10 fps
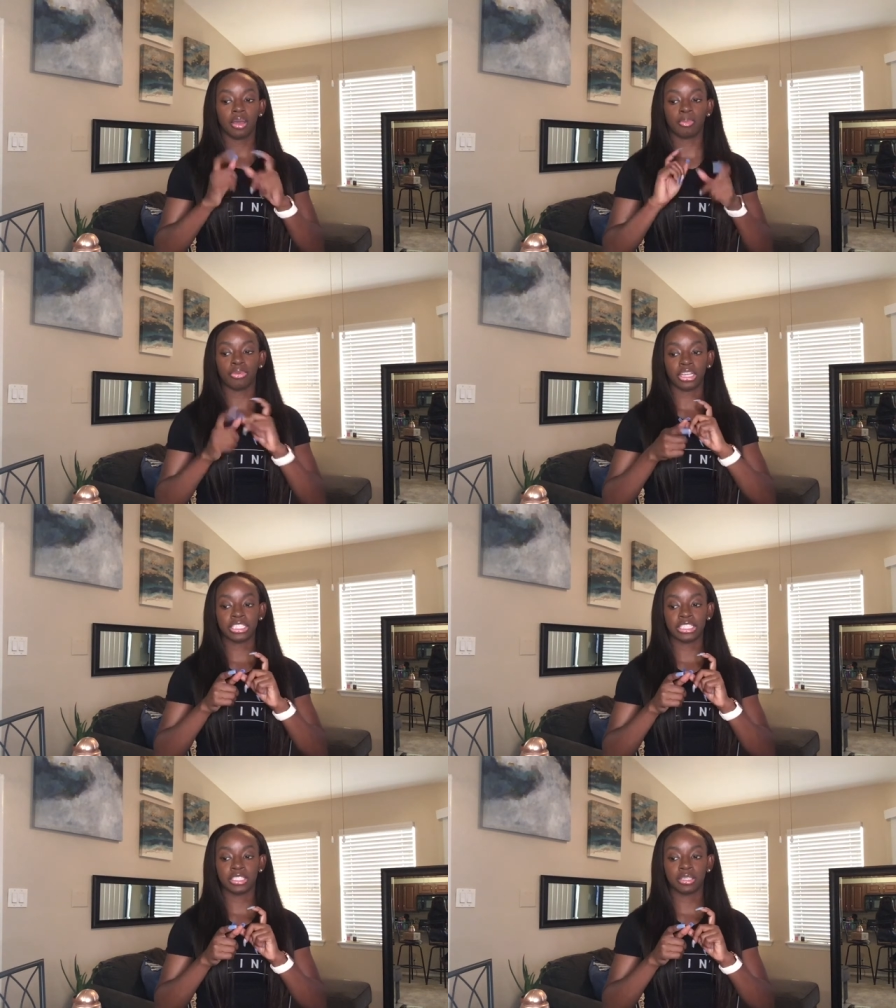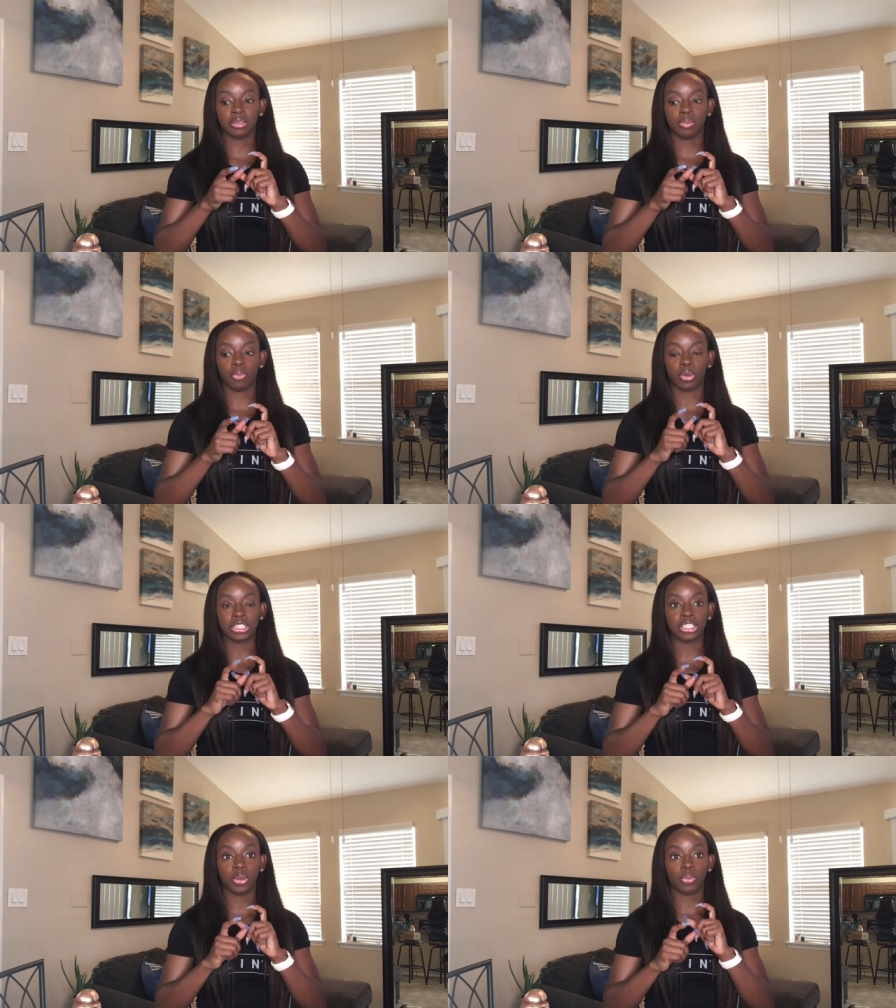brushes once
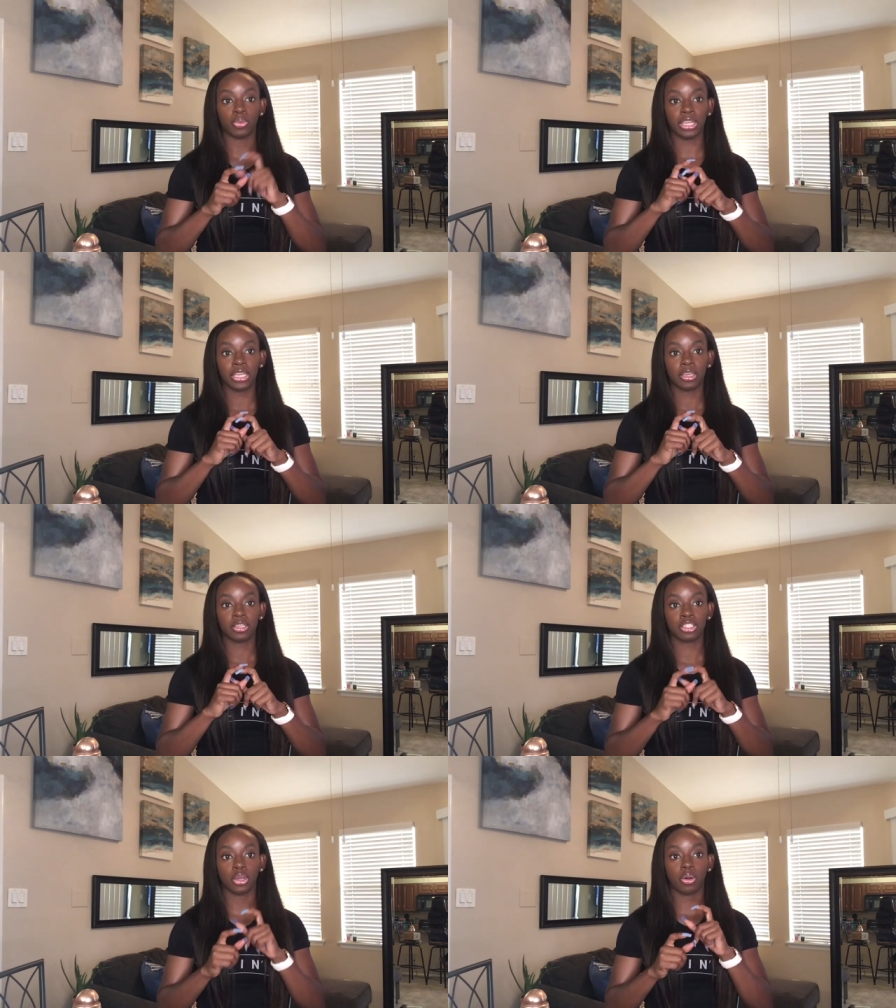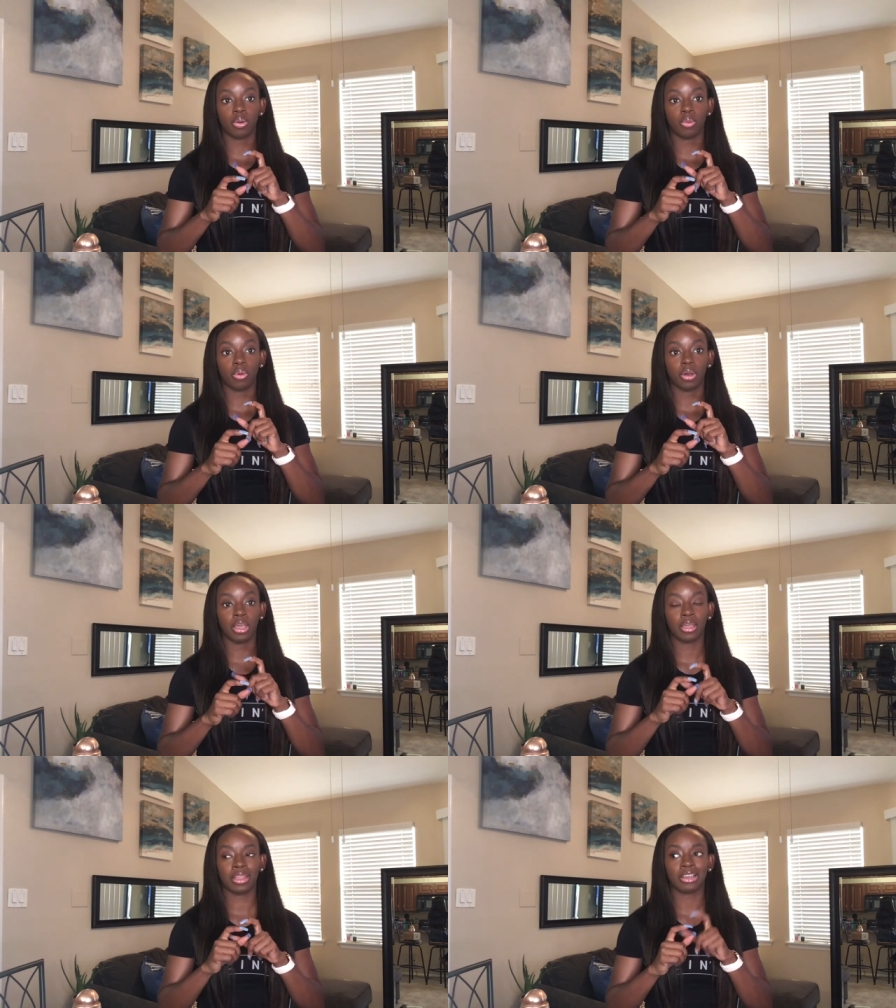a week. So
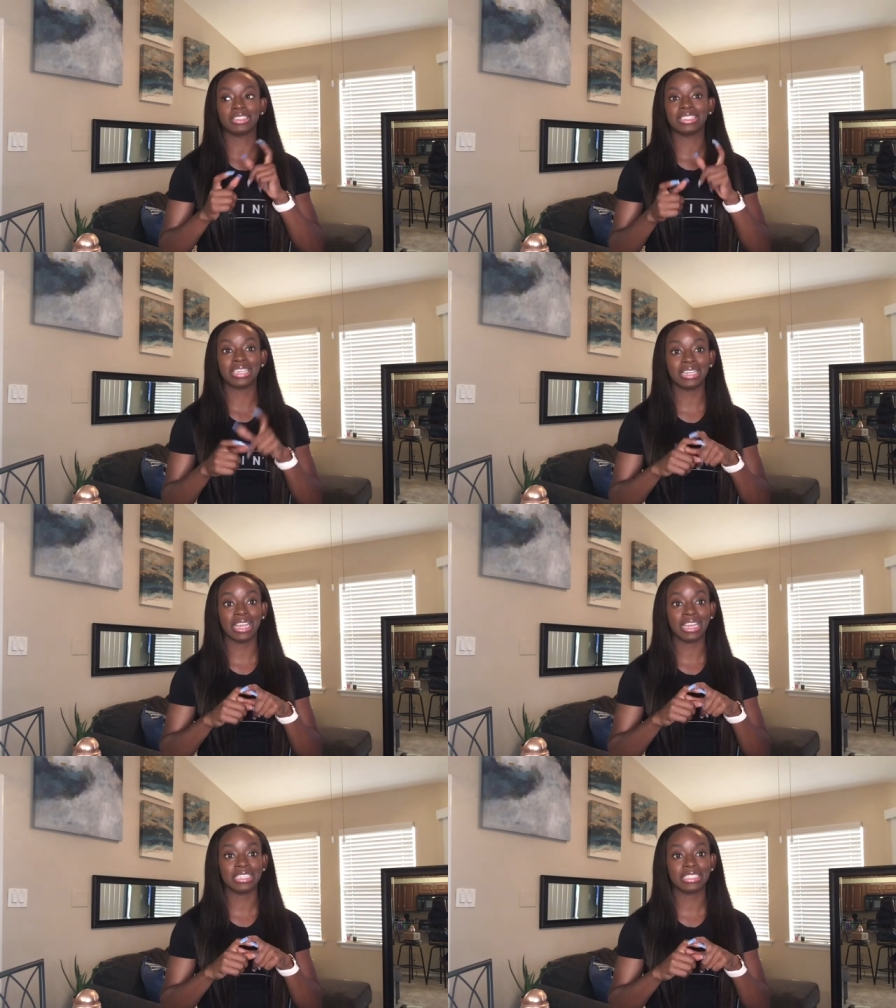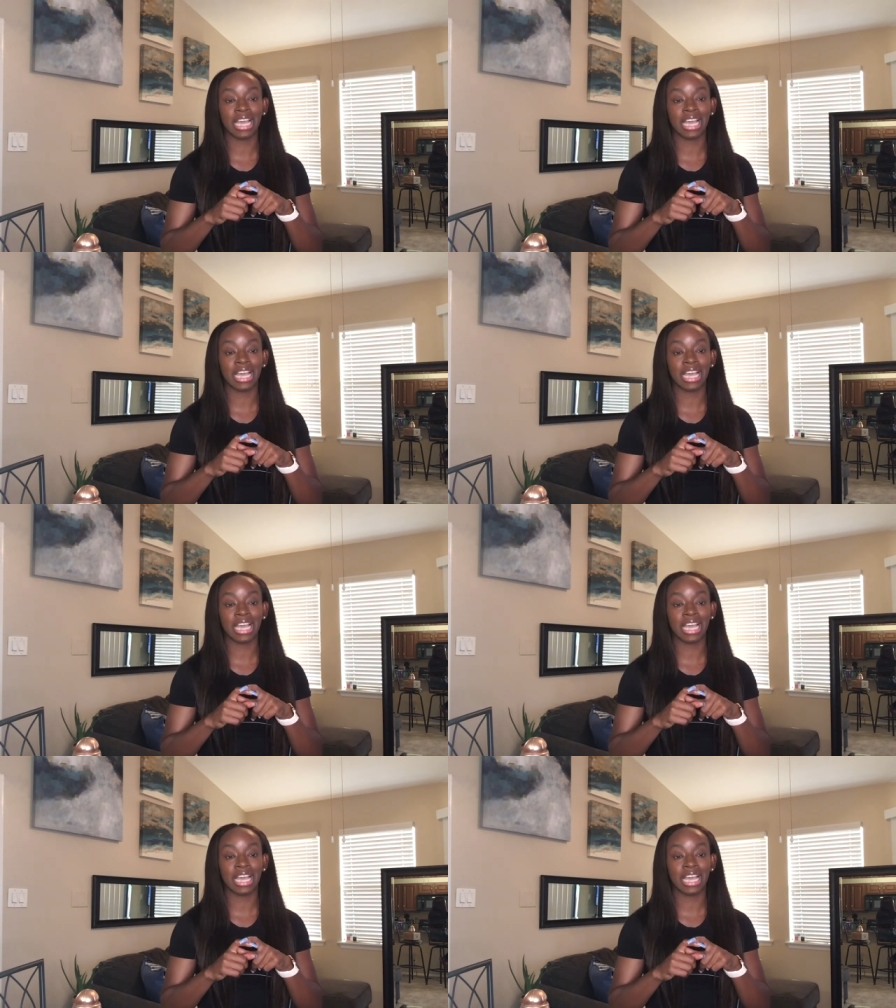like on Sundays,